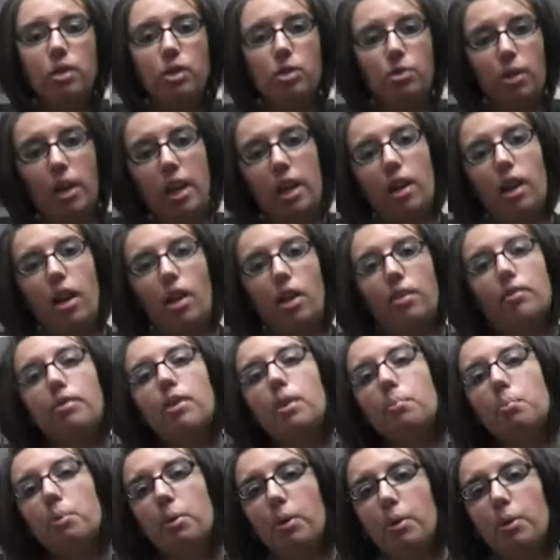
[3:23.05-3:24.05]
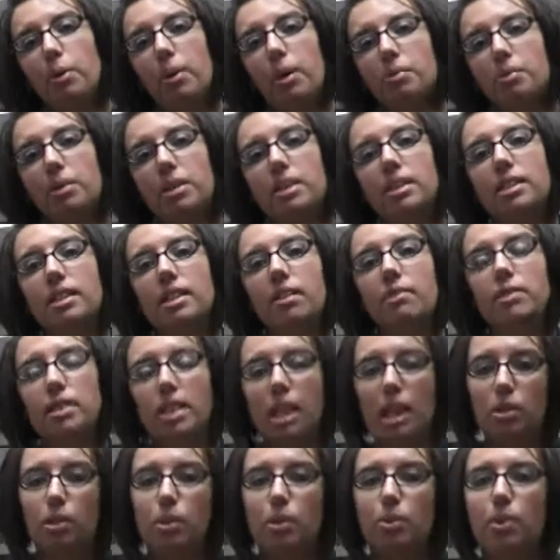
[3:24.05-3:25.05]
to drag all of our programming stuff
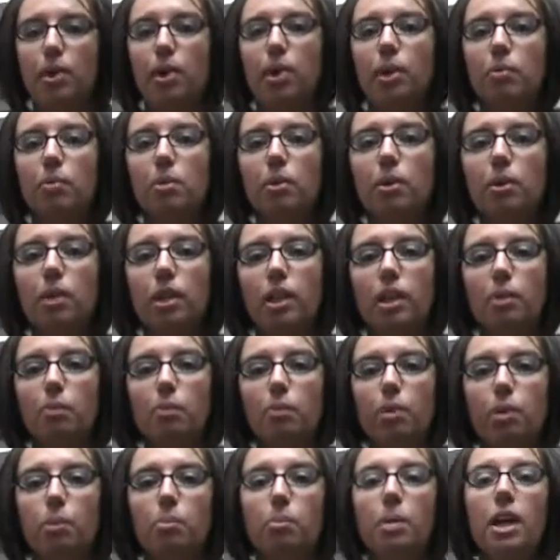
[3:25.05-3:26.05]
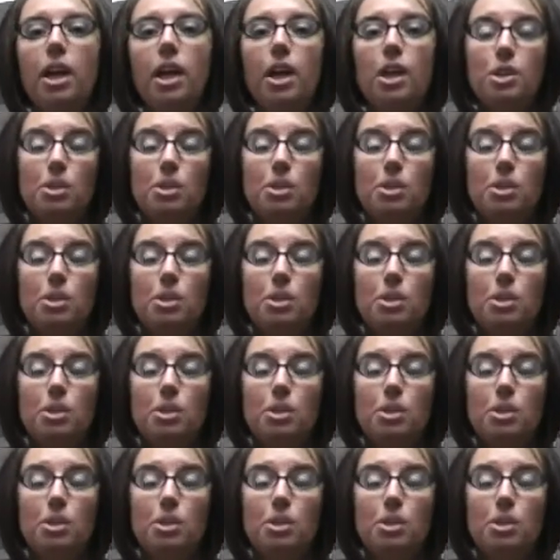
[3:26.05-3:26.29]
down to a community room.